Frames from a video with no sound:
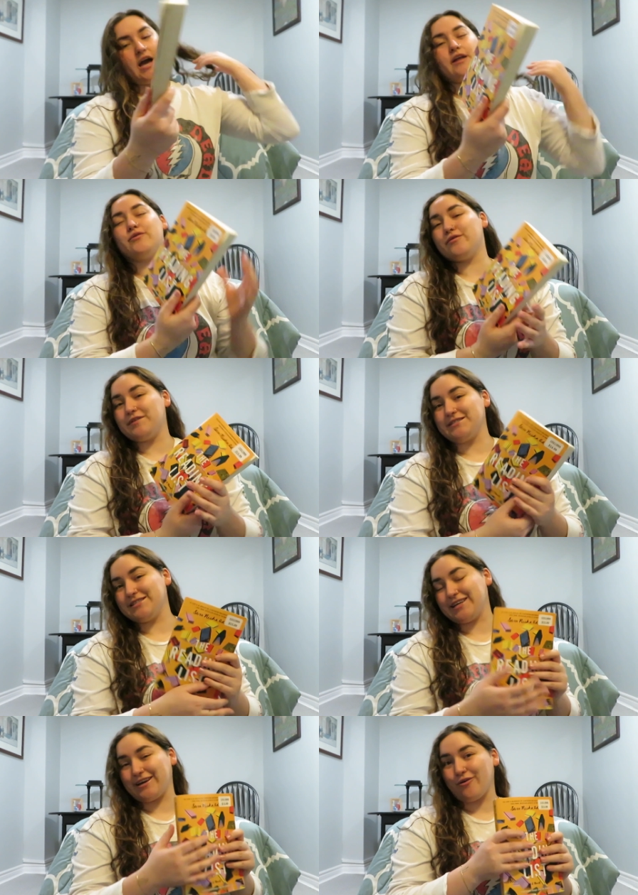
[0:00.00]
I don't know if this
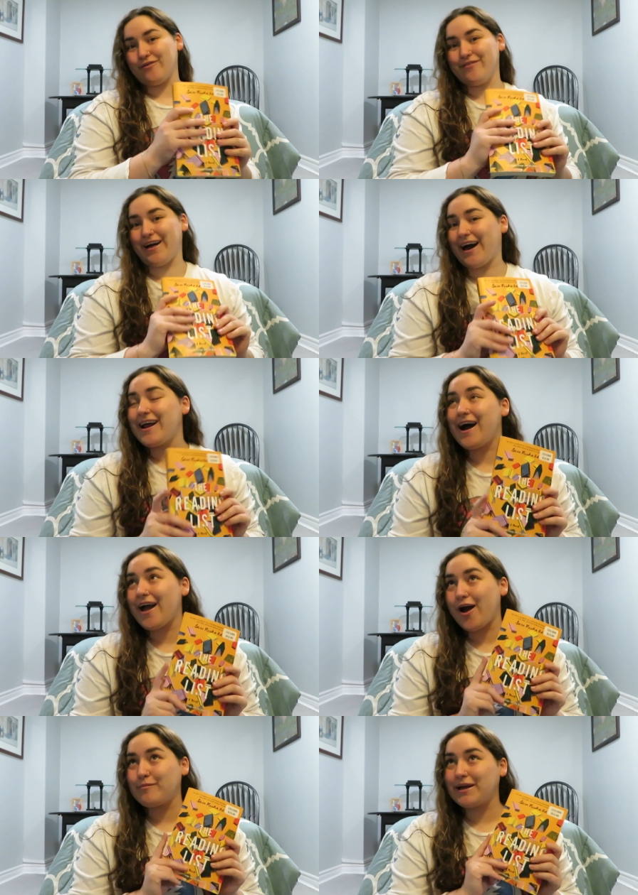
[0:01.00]
is like that
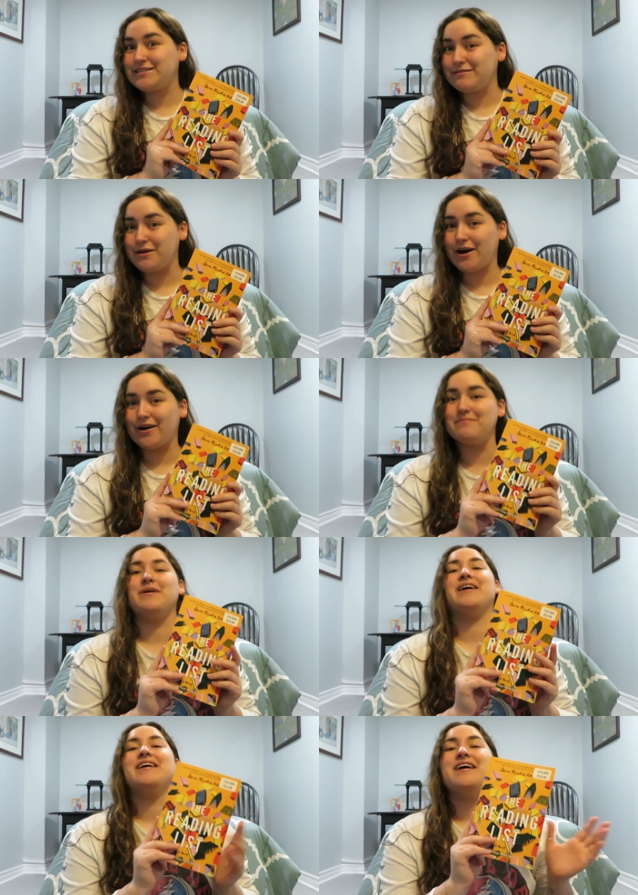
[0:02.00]
high on my TBR,
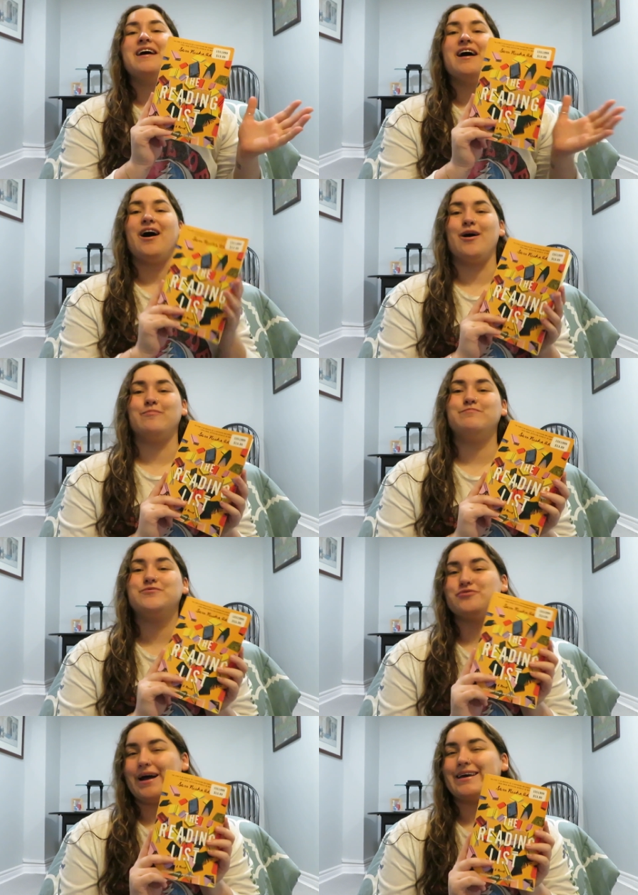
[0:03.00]
but I'll
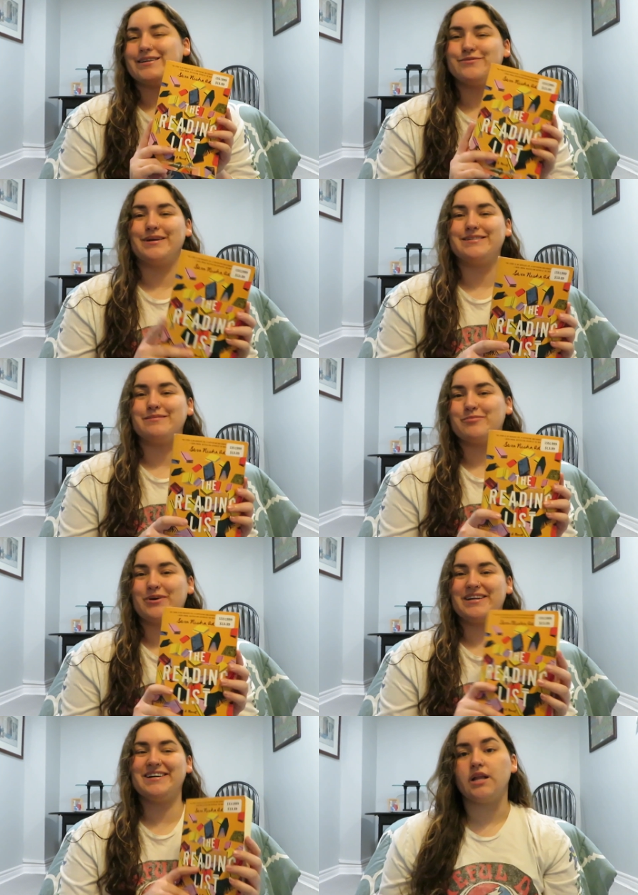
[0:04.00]
try to get to it at some
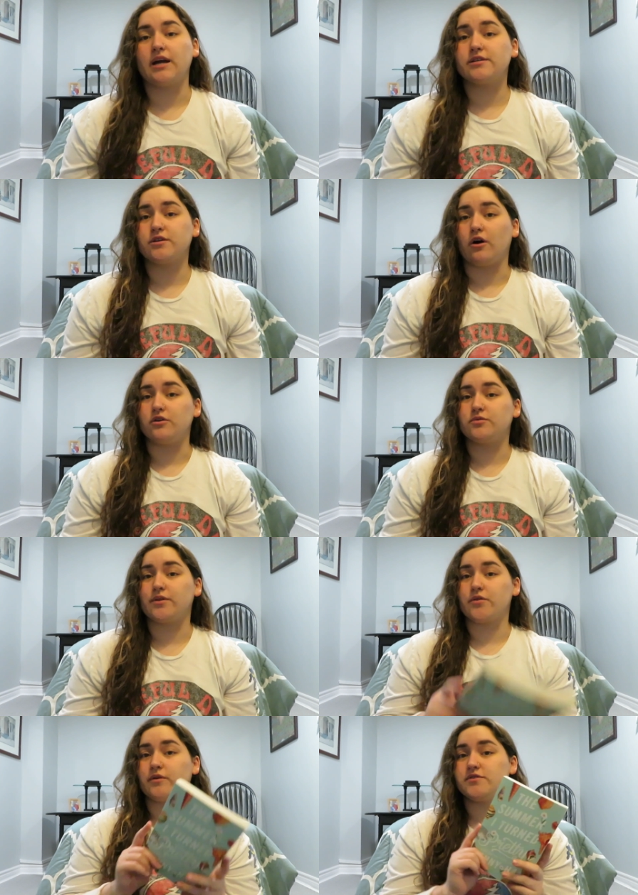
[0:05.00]
point. Next, also
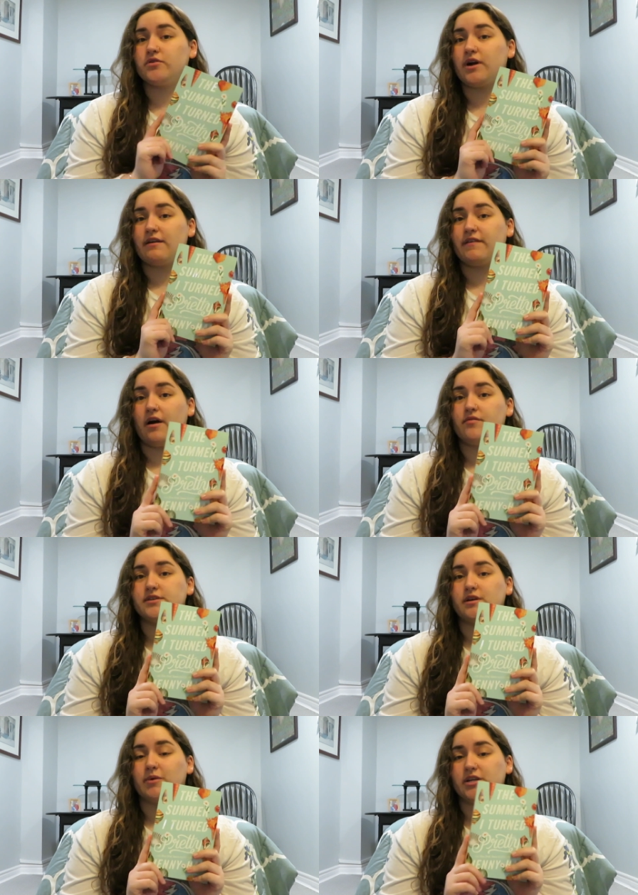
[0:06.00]
at the thrift store, I found
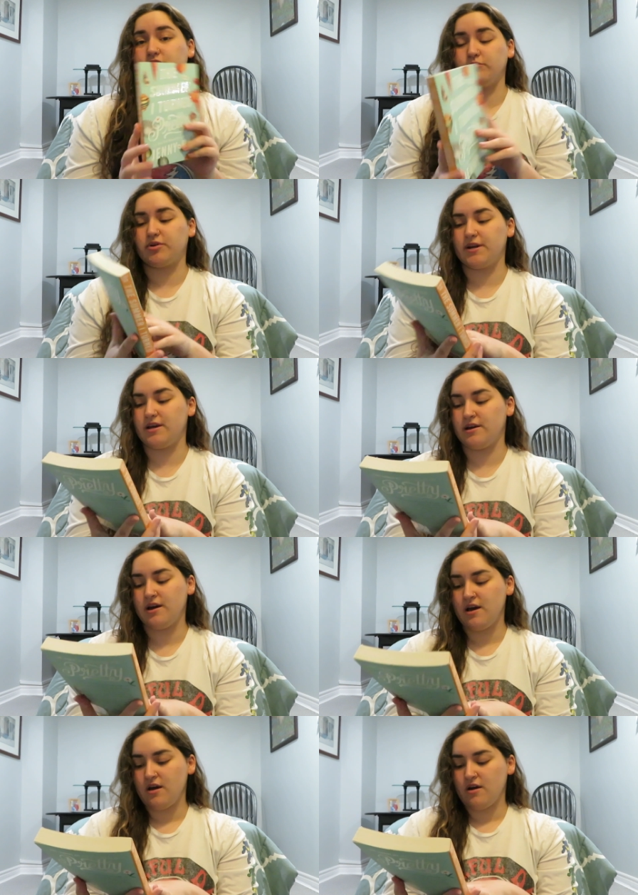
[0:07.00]
The Summer I Turned Pretty,